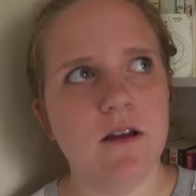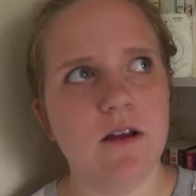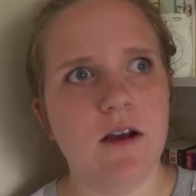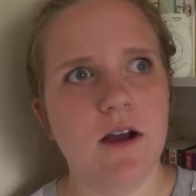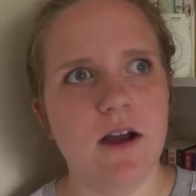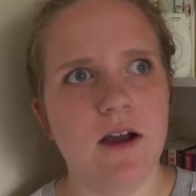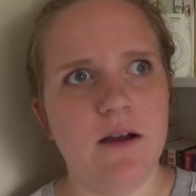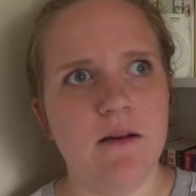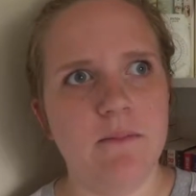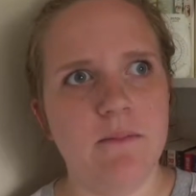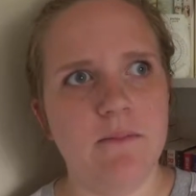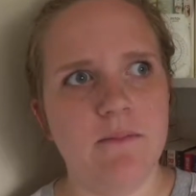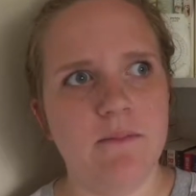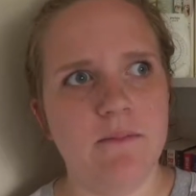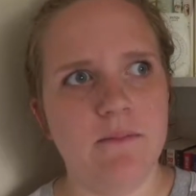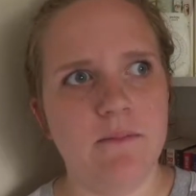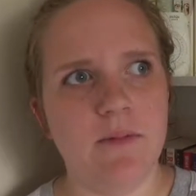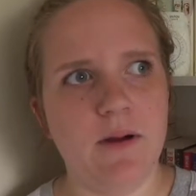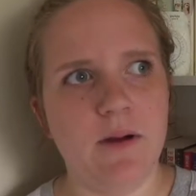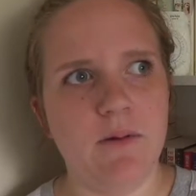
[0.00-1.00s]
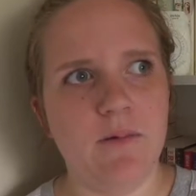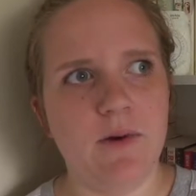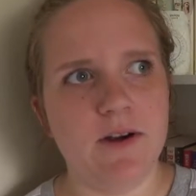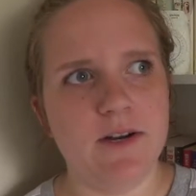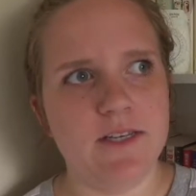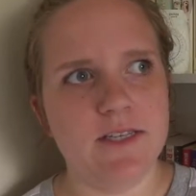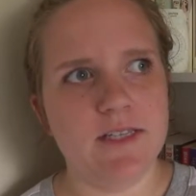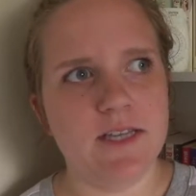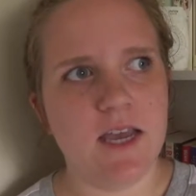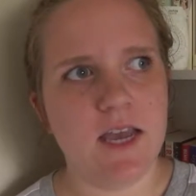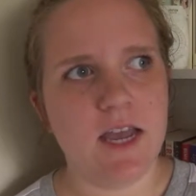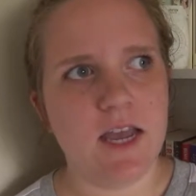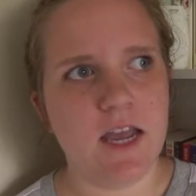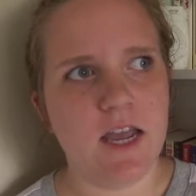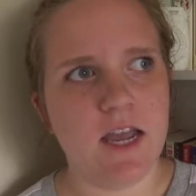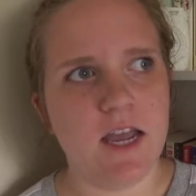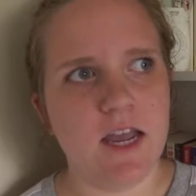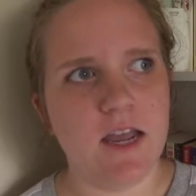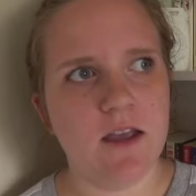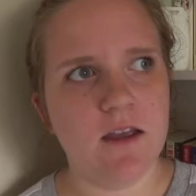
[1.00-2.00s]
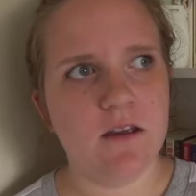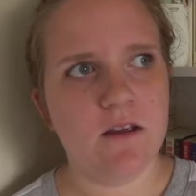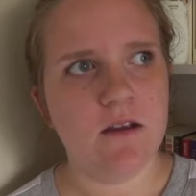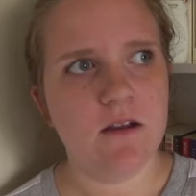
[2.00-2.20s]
I want to say